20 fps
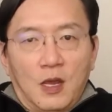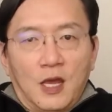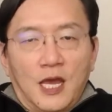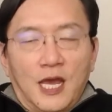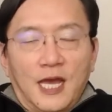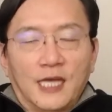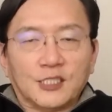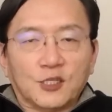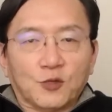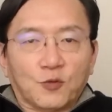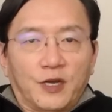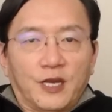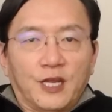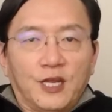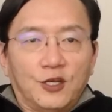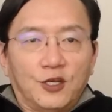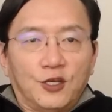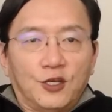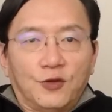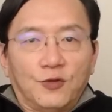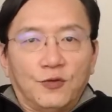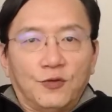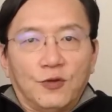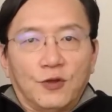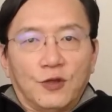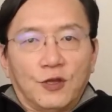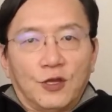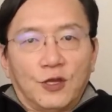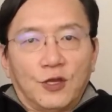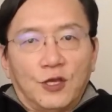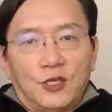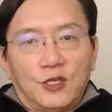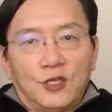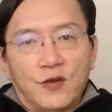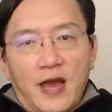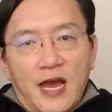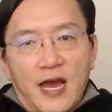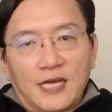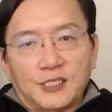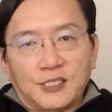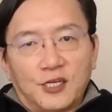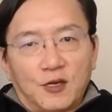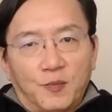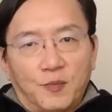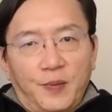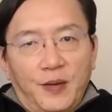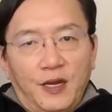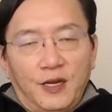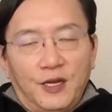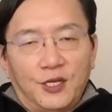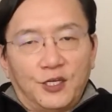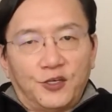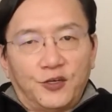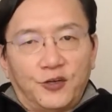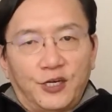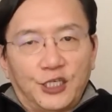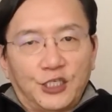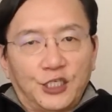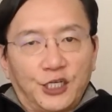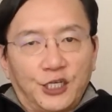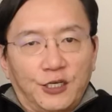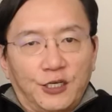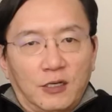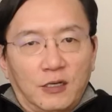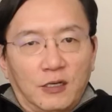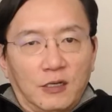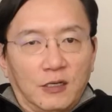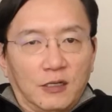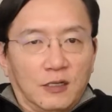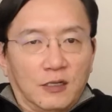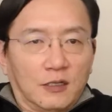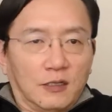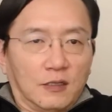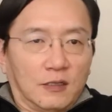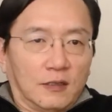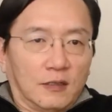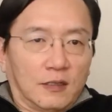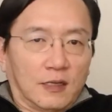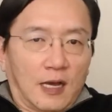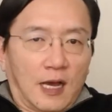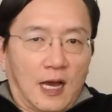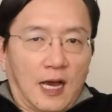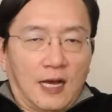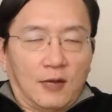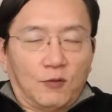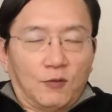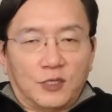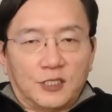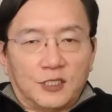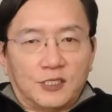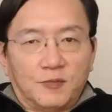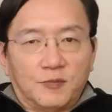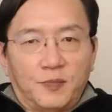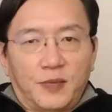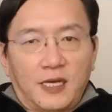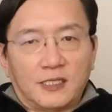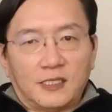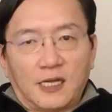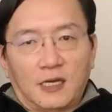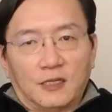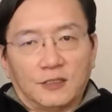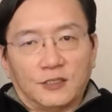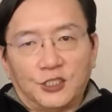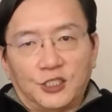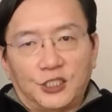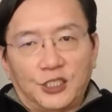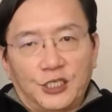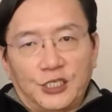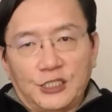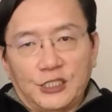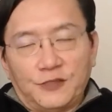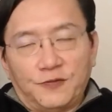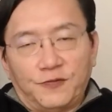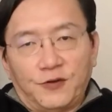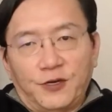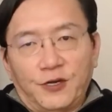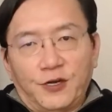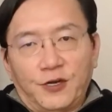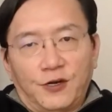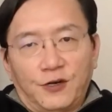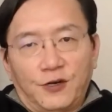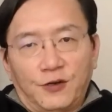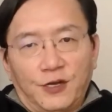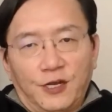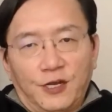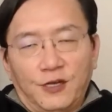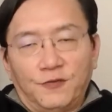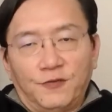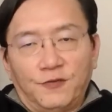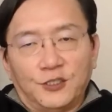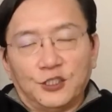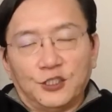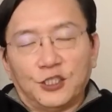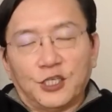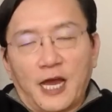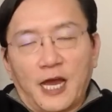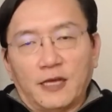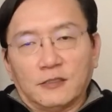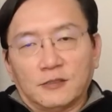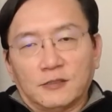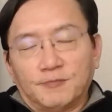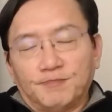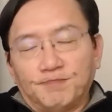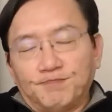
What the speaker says: And so what do? You ask your pediatrician on what's the best health insurance for your infant child.